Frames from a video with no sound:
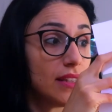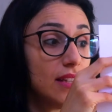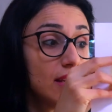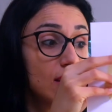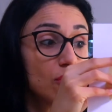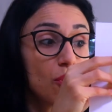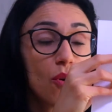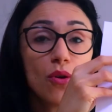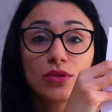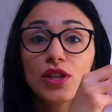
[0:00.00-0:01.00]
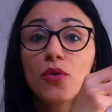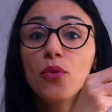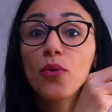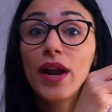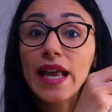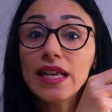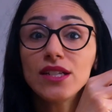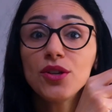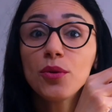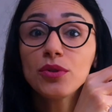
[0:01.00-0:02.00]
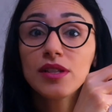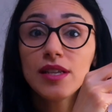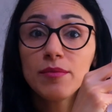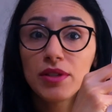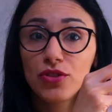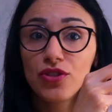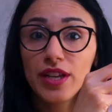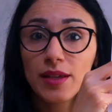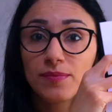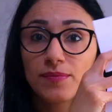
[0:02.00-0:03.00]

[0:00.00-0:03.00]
This is called radial symmetry.